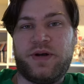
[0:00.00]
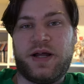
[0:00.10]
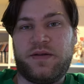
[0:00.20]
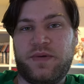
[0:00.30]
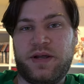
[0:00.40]

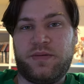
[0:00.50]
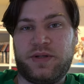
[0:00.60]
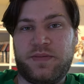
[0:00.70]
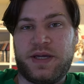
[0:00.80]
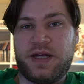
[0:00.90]
not have been able
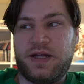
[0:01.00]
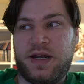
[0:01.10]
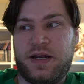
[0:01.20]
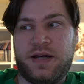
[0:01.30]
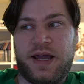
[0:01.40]
to make it in
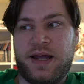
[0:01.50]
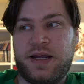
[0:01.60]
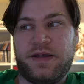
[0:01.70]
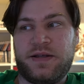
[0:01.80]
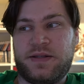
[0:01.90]
in
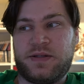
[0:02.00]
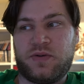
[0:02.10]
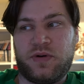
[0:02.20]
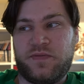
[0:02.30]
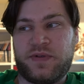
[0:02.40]
any
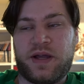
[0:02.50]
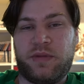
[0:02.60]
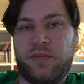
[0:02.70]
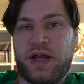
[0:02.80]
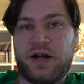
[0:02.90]
sort of
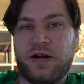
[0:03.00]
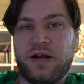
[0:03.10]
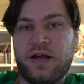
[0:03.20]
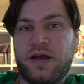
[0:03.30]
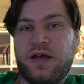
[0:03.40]
timely manner.
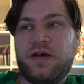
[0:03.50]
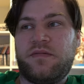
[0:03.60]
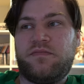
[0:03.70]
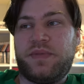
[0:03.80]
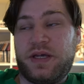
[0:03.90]

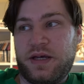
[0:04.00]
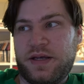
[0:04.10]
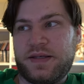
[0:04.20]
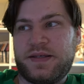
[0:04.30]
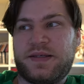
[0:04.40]

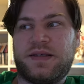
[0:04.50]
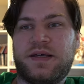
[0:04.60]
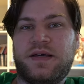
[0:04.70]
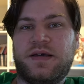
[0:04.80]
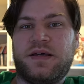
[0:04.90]
Because
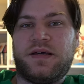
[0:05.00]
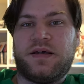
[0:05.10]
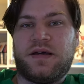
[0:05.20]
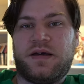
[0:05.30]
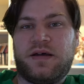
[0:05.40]

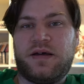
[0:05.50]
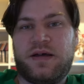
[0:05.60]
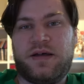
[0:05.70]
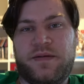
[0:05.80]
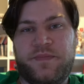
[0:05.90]

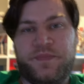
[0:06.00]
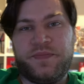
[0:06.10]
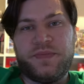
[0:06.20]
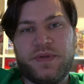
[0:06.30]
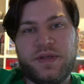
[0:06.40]
uh,
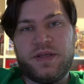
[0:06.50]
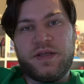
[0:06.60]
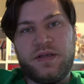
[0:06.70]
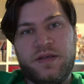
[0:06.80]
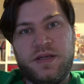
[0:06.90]

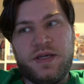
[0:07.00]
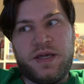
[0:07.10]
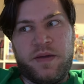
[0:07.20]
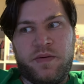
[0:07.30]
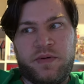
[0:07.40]
he
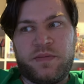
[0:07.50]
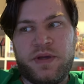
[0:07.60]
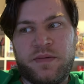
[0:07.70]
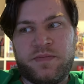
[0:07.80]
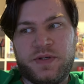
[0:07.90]
came and picked me
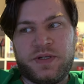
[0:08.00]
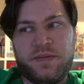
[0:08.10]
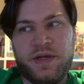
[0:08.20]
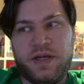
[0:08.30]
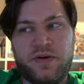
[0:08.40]
up just to
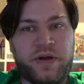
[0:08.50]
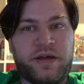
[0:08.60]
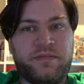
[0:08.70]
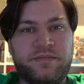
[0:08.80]
make it quick.